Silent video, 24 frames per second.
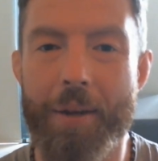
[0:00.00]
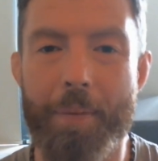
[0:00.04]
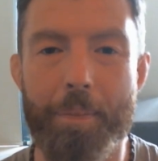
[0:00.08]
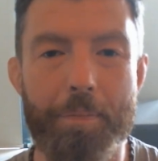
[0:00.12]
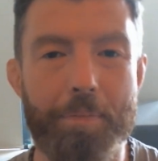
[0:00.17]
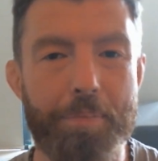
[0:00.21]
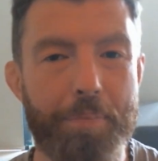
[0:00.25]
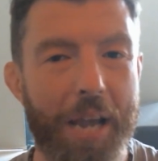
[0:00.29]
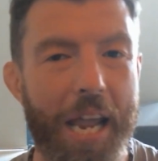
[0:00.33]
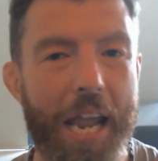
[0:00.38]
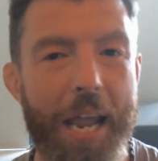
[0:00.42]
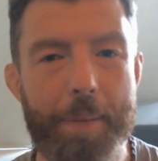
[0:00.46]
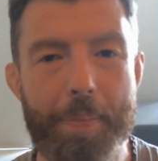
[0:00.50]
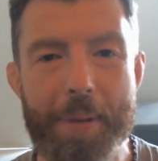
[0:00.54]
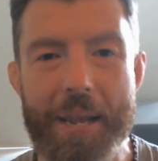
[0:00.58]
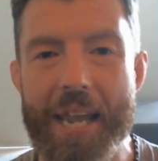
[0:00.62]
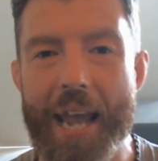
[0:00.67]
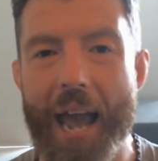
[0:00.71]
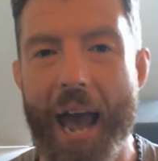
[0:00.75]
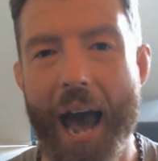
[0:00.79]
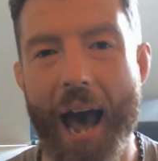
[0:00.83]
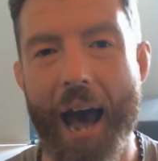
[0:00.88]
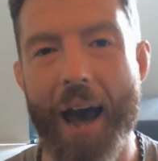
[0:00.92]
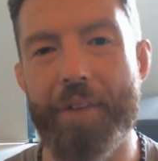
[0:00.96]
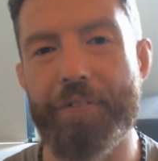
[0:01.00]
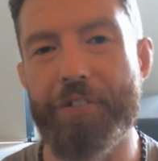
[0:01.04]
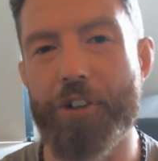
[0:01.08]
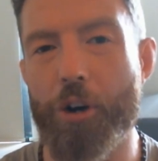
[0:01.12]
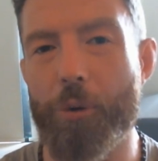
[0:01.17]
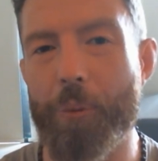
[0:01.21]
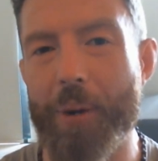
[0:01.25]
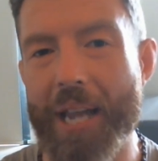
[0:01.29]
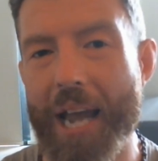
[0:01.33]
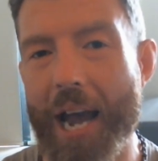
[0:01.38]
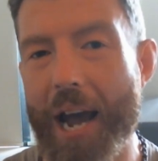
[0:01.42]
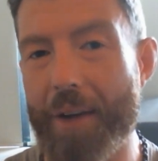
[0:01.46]
Maybe
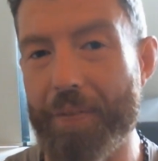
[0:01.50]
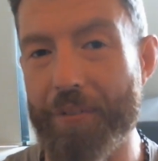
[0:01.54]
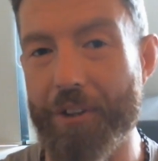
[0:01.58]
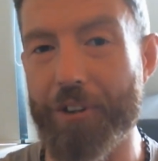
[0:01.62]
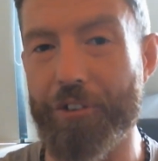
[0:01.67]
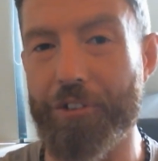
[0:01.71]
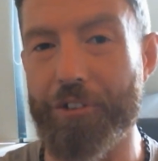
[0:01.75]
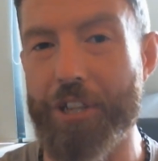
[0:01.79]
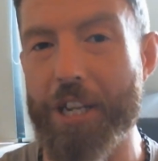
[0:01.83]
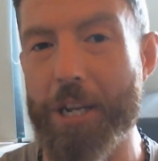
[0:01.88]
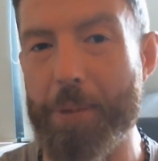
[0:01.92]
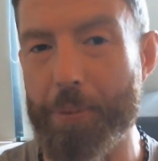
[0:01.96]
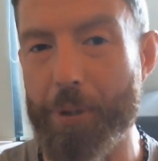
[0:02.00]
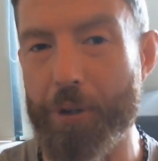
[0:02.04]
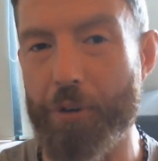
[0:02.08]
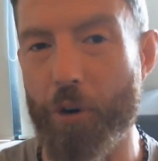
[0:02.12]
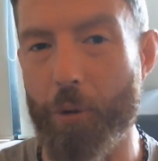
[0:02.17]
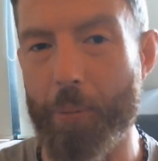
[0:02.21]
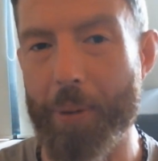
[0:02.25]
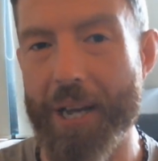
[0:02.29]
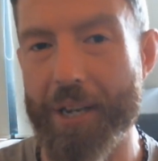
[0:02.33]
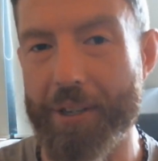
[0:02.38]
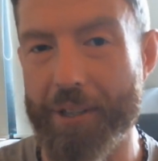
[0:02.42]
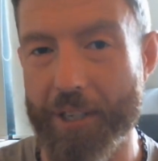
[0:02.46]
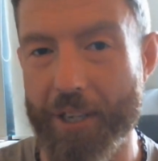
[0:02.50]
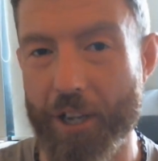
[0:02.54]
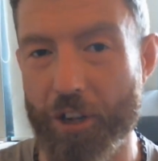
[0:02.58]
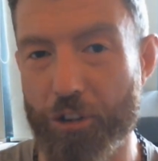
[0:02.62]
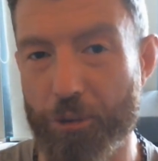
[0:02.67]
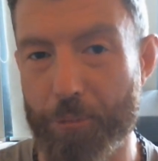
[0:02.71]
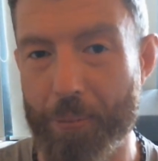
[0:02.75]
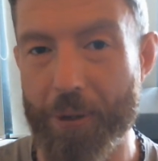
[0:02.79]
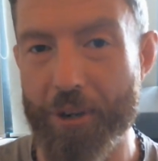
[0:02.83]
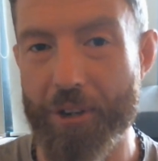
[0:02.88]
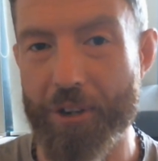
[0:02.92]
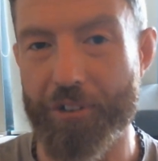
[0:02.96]
after we have this deeply romantic
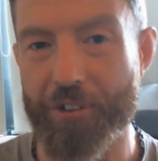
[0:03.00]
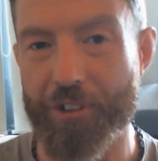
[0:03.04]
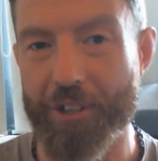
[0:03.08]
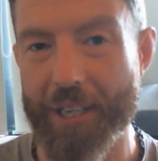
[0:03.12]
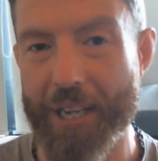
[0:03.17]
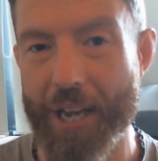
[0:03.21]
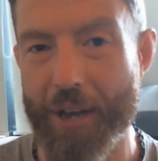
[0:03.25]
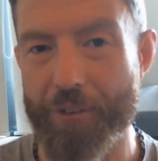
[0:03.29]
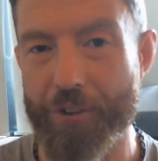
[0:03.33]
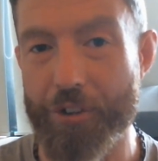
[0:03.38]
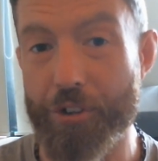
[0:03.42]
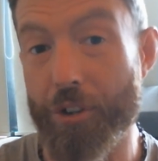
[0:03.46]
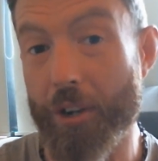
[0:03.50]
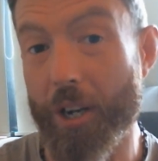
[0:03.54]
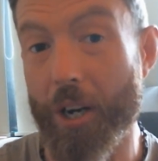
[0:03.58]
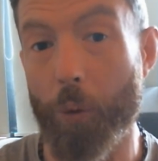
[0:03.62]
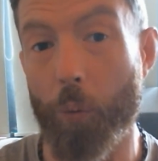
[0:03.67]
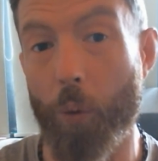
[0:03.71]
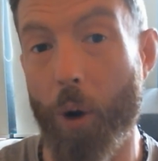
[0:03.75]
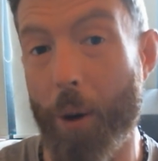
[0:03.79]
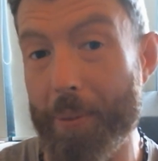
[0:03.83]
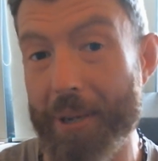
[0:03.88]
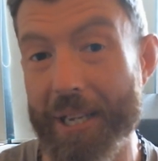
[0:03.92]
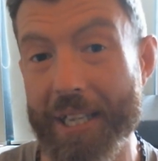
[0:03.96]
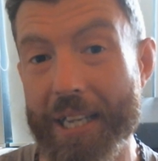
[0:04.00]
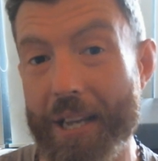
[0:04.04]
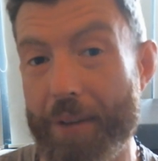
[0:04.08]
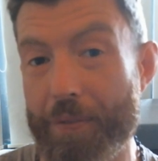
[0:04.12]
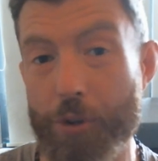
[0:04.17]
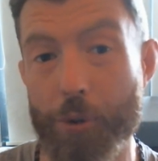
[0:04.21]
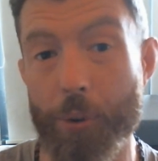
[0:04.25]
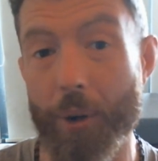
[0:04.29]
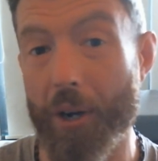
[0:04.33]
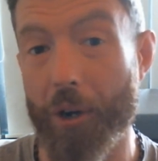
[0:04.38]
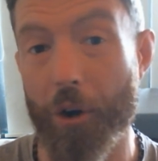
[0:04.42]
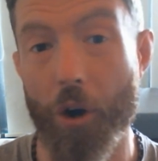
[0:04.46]
experience together, you're going to want me to give
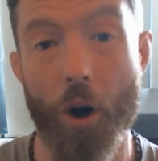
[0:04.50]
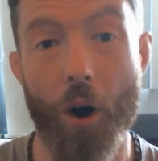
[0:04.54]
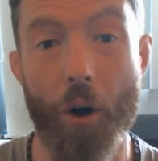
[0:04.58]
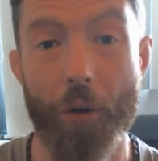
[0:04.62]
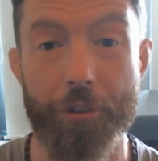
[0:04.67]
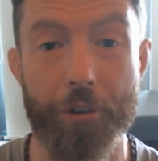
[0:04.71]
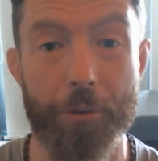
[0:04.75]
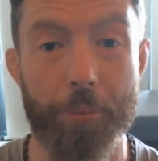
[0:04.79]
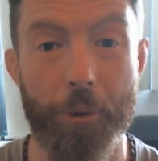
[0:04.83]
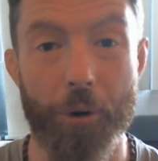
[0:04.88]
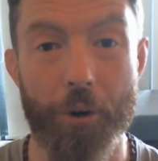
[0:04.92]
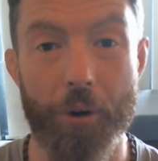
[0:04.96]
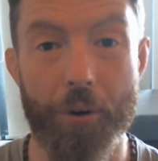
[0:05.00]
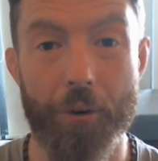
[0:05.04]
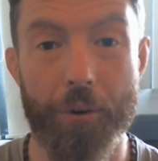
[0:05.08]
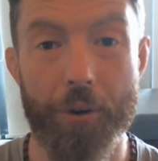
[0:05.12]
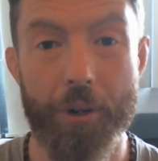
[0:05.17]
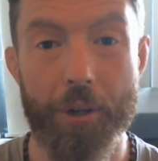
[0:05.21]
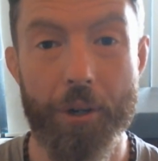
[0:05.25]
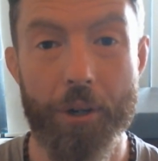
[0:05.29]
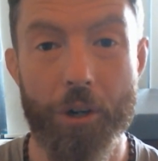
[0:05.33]
you a call tomorrow.